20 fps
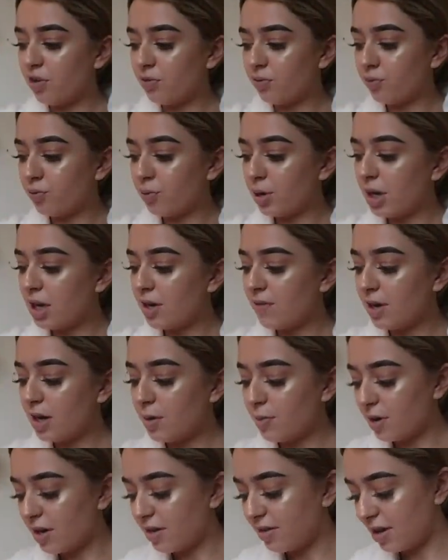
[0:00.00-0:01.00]
it's really
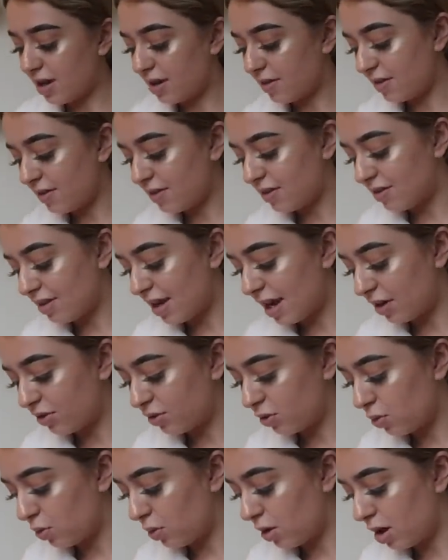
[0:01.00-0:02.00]
really pretty I think the
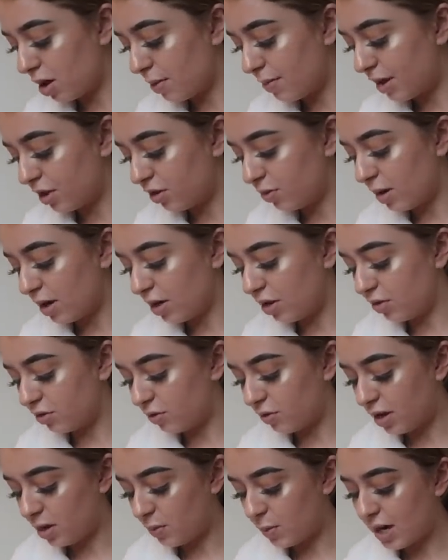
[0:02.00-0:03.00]
tags caught up that's why it
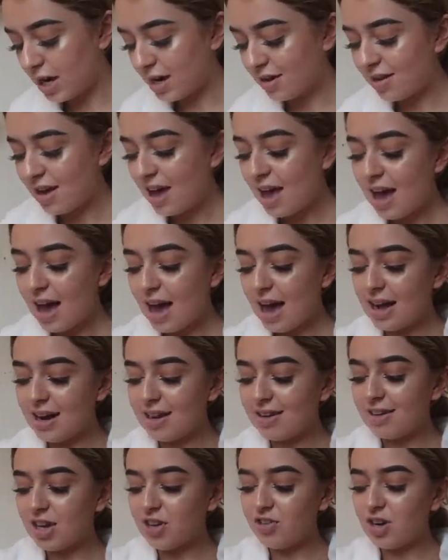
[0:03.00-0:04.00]
looks really weird and
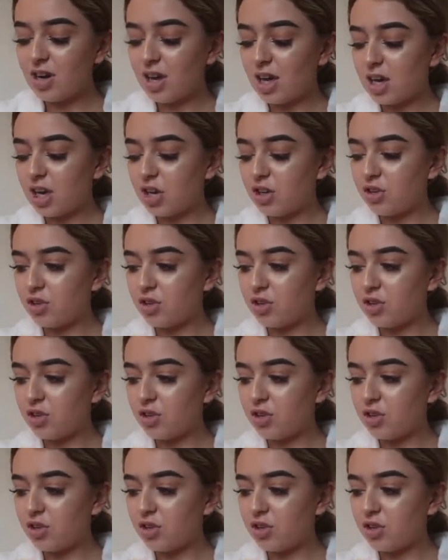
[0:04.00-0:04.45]
it's literally like a